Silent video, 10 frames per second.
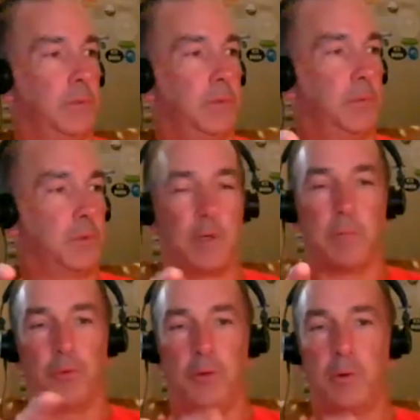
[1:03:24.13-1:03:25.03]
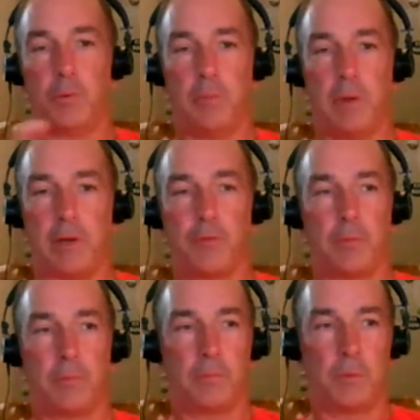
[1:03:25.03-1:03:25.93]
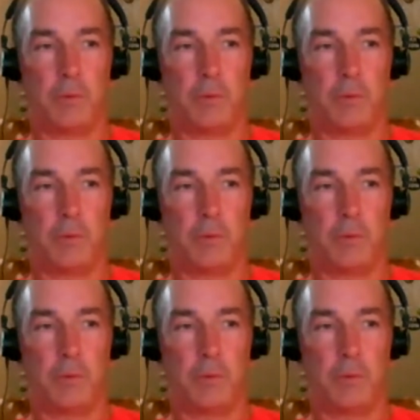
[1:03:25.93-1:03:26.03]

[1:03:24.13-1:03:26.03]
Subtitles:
there was an improvement we made from